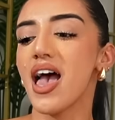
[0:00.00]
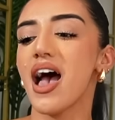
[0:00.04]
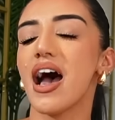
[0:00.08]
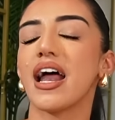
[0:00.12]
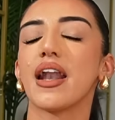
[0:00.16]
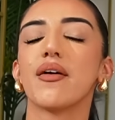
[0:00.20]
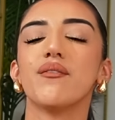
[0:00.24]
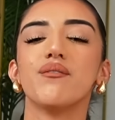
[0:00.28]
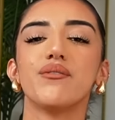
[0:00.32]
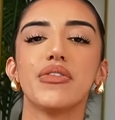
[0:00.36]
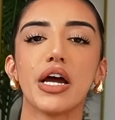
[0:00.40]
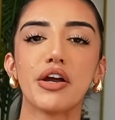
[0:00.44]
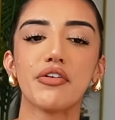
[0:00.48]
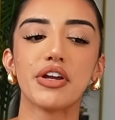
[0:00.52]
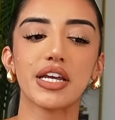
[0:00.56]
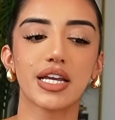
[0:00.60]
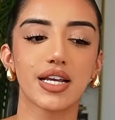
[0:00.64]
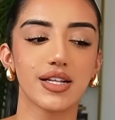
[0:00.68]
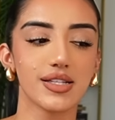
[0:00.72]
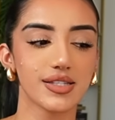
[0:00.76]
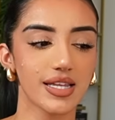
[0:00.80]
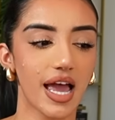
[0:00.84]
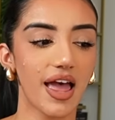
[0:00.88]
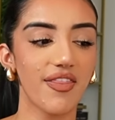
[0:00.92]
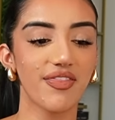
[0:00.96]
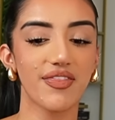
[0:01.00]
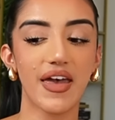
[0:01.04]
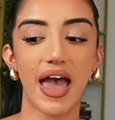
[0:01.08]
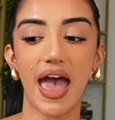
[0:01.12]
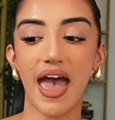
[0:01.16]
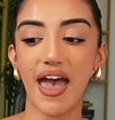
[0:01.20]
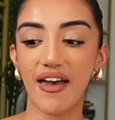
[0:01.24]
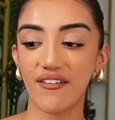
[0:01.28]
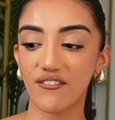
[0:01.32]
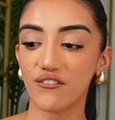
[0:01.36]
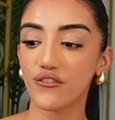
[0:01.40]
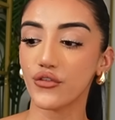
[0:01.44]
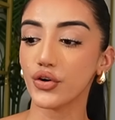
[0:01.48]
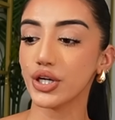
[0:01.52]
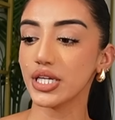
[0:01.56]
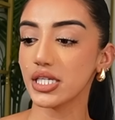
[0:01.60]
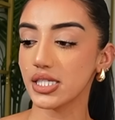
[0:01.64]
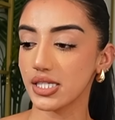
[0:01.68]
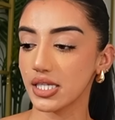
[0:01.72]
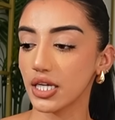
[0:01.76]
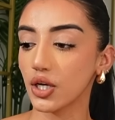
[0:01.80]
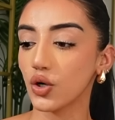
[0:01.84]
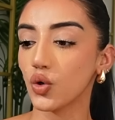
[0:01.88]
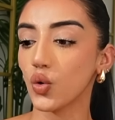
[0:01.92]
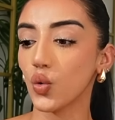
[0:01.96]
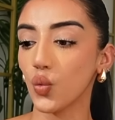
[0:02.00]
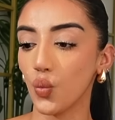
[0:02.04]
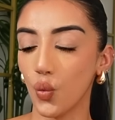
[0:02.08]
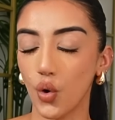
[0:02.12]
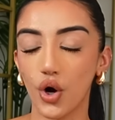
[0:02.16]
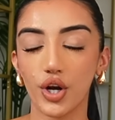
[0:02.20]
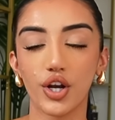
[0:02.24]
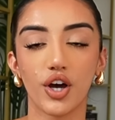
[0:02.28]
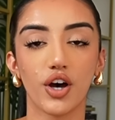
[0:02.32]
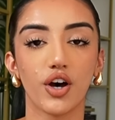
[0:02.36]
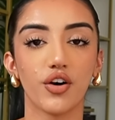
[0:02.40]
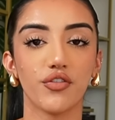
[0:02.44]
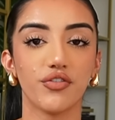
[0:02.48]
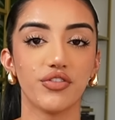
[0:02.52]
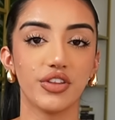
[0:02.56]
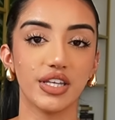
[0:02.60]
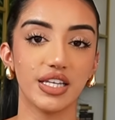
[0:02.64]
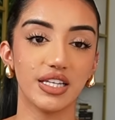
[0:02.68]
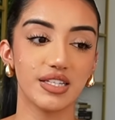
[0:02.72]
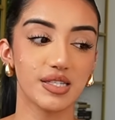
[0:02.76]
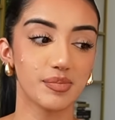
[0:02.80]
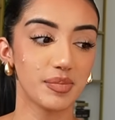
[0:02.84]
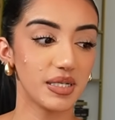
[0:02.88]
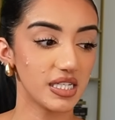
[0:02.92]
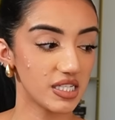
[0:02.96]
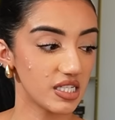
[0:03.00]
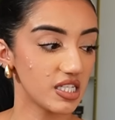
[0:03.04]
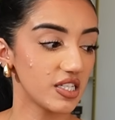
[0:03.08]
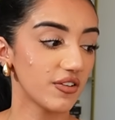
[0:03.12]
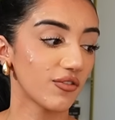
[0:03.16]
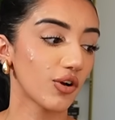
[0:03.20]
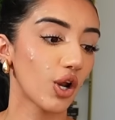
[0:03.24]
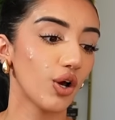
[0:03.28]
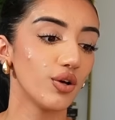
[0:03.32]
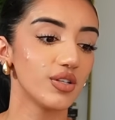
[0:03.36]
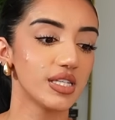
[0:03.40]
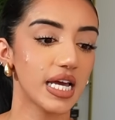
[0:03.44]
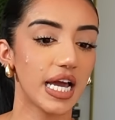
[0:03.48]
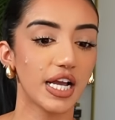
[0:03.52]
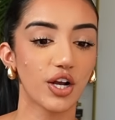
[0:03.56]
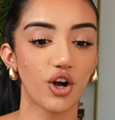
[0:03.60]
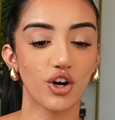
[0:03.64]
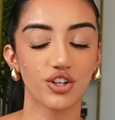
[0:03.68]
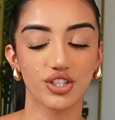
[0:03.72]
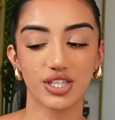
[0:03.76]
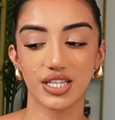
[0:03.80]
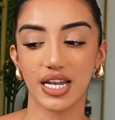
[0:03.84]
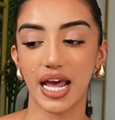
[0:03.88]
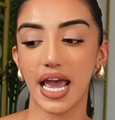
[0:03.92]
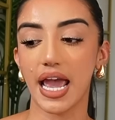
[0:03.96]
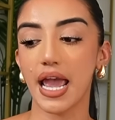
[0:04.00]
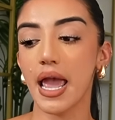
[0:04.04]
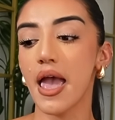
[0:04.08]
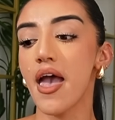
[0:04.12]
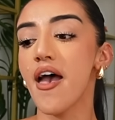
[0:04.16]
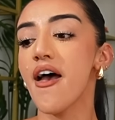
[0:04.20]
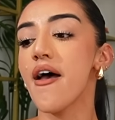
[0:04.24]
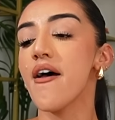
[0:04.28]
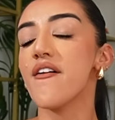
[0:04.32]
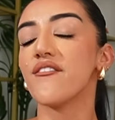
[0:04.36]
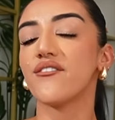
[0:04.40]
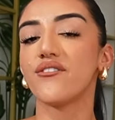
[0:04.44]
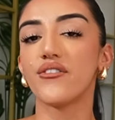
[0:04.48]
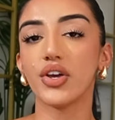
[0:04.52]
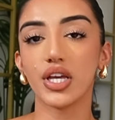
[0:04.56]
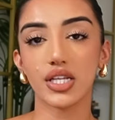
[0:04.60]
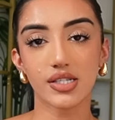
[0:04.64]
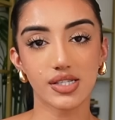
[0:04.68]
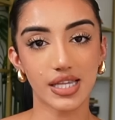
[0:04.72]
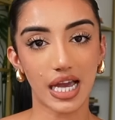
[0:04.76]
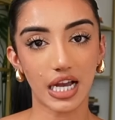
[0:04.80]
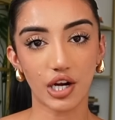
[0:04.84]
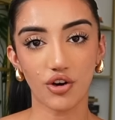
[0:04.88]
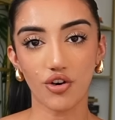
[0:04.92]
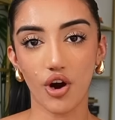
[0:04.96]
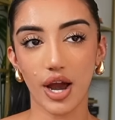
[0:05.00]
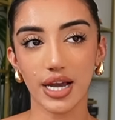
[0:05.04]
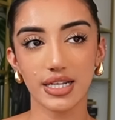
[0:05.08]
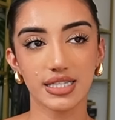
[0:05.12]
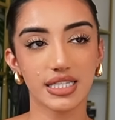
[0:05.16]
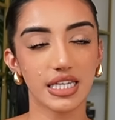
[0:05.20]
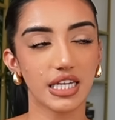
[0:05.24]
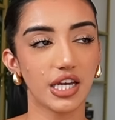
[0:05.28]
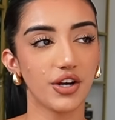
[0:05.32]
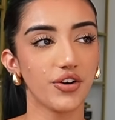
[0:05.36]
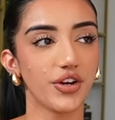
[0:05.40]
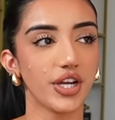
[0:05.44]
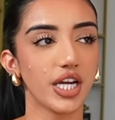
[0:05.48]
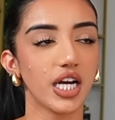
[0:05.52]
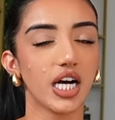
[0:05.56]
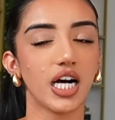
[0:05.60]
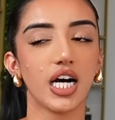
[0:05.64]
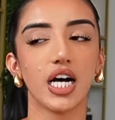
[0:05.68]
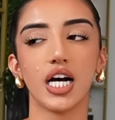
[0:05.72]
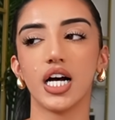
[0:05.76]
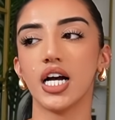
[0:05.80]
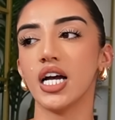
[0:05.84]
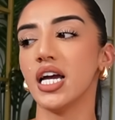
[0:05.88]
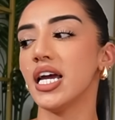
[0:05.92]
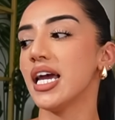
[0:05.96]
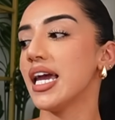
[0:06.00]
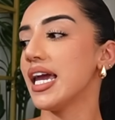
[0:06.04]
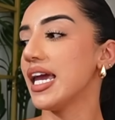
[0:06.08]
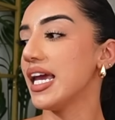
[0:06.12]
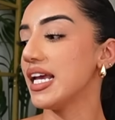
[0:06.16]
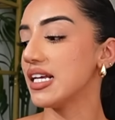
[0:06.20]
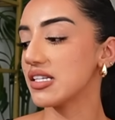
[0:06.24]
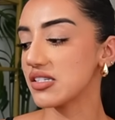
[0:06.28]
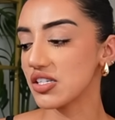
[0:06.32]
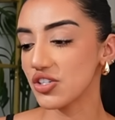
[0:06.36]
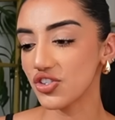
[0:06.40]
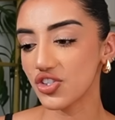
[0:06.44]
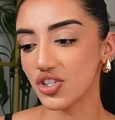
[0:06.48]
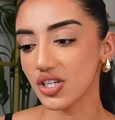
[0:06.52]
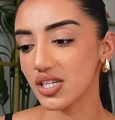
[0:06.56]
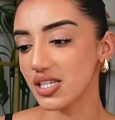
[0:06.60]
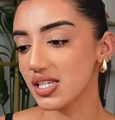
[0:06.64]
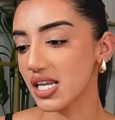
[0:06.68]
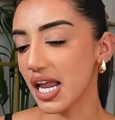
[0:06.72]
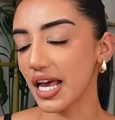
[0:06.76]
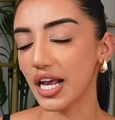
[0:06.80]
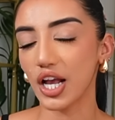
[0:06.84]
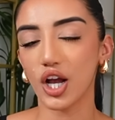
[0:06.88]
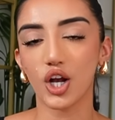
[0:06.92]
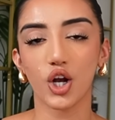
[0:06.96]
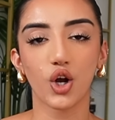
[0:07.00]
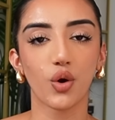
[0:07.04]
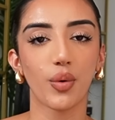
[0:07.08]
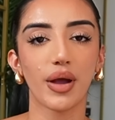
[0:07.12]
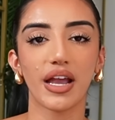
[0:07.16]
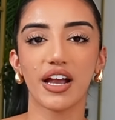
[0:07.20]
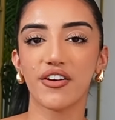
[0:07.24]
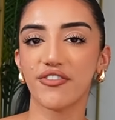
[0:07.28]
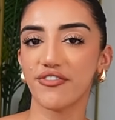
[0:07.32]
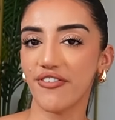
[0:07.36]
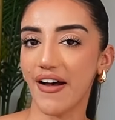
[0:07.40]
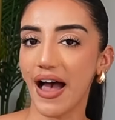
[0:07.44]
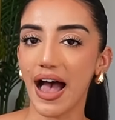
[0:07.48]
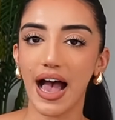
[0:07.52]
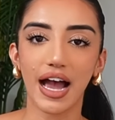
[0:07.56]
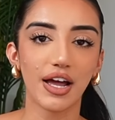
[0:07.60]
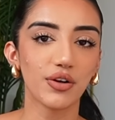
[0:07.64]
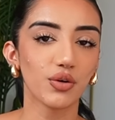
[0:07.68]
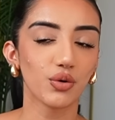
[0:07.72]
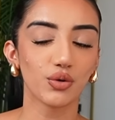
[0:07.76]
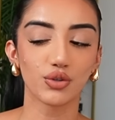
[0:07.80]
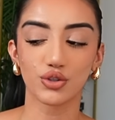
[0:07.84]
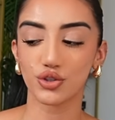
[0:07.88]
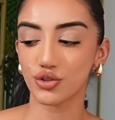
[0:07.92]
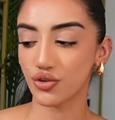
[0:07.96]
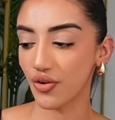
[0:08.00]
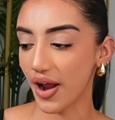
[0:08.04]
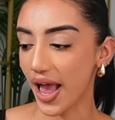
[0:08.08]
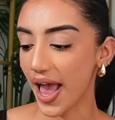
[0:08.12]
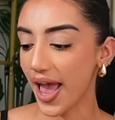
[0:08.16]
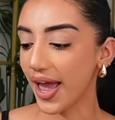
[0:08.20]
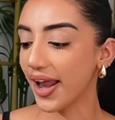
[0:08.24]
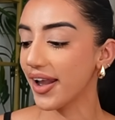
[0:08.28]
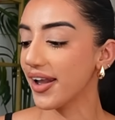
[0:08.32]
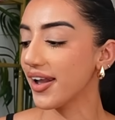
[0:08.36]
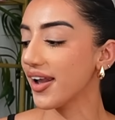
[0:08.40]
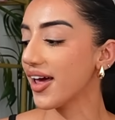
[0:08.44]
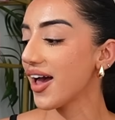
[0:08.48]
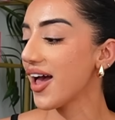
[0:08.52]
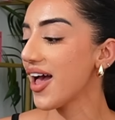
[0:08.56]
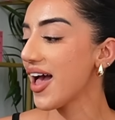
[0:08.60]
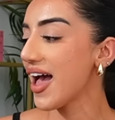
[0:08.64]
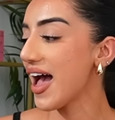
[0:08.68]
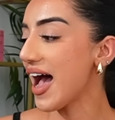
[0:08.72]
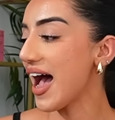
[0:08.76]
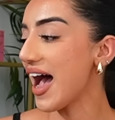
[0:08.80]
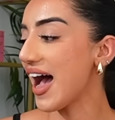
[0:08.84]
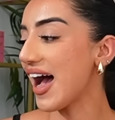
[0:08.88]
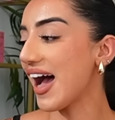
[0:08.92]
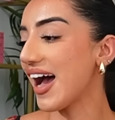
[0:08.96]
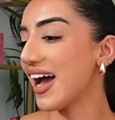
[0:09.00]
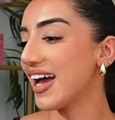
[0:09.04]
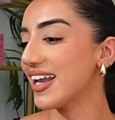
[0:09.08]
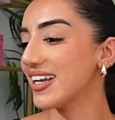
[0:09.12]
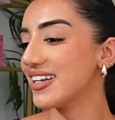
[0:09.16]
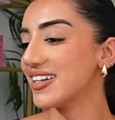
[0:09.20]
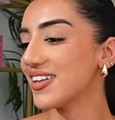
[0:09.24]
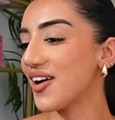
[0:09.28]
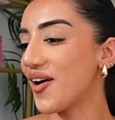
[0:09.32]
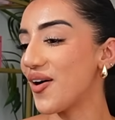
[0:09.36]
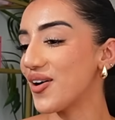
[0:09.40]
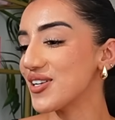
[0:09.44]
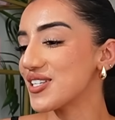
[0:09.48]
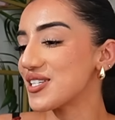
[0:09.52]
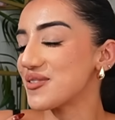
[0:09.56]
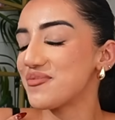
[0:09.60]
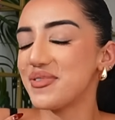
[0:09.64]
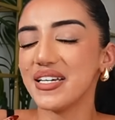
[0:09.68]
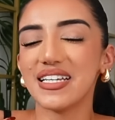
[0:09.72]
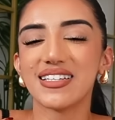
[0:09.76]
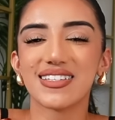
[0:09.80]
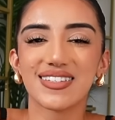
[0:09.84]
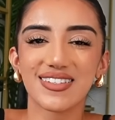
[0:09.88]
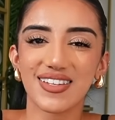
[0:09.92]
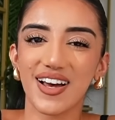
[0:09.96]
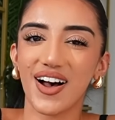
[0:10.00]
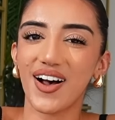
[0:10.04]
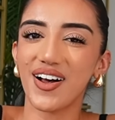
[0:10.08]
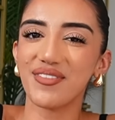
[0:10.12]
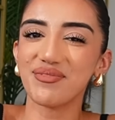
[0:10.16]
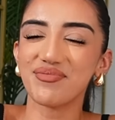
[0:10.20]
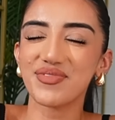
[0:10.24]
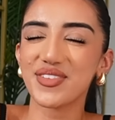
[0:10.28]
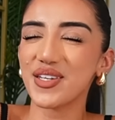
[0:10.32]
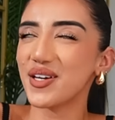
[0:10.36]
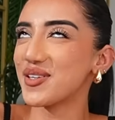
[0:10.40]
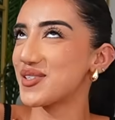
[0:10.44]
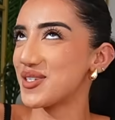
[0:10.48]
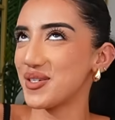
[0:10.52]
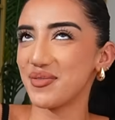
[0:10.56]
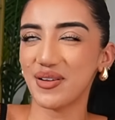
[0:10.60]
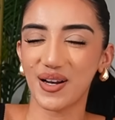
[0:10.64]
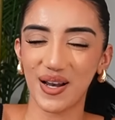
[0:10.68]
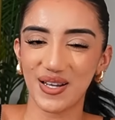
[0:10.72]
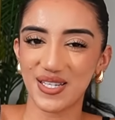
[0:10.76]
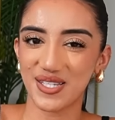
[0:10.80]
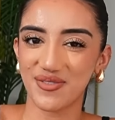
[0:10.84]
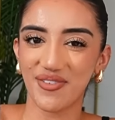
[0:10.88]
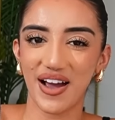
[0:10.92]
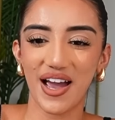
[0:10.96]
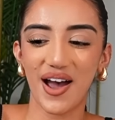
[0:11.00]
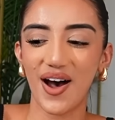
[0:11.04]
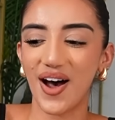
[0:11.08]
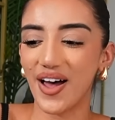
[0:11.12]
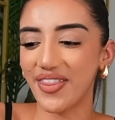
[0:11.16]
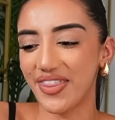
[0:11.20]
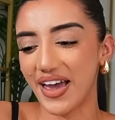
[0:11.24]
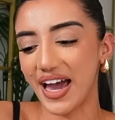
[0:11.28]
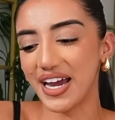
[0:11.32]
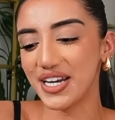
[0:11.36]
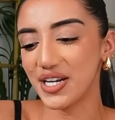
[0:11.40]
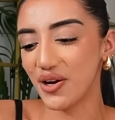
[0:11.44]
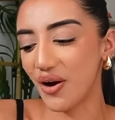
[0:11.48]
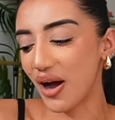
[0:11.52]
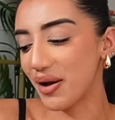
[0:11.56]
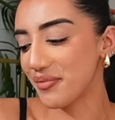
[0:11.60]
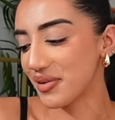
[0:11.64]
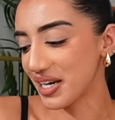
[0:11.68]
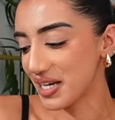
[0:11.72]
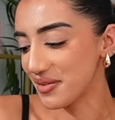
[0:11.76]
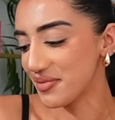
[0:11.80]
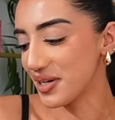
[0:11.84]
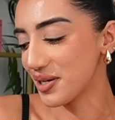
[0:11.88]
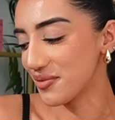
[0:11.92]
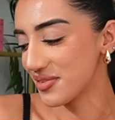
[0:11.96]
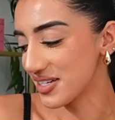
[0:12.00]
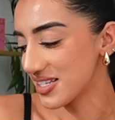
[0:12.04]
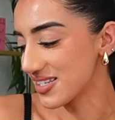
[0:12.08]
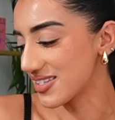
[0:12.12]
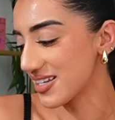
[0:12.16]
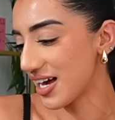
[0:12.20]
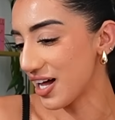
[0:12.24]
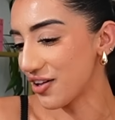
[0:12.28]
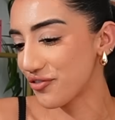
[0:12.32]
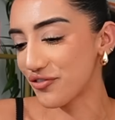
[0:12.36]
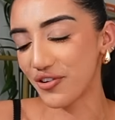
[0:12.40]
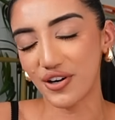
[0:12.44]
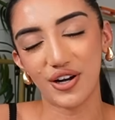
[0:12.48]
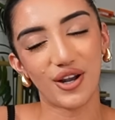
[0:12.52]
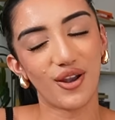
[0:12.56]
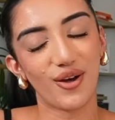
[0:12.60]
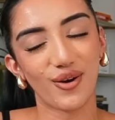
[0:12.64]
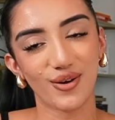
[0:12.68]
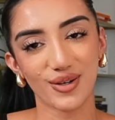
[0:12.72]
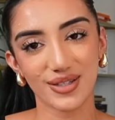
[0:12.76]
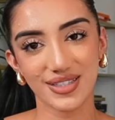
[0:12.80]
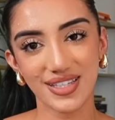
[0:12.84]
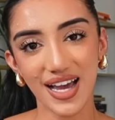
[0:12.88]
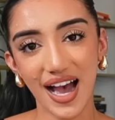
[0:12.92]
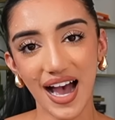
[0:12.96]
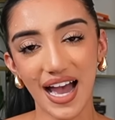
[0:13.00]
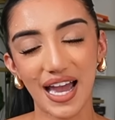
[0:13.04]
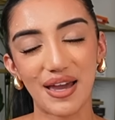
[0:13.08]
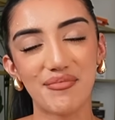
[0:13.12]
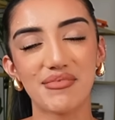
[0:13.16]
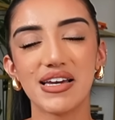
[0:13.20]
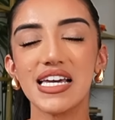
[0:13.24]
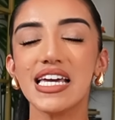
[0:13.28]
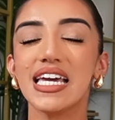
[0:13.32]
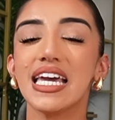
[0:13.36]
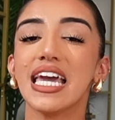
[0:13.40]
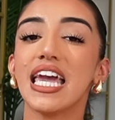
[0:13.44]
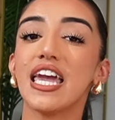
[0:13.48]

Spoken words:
And I'm very content that every single one of these pieces of clothes I got today fits that criteria, isn't just like a quick fad or trend, and are just pieces that are super close to my heart that I know I'm gonna be able to style for a long time.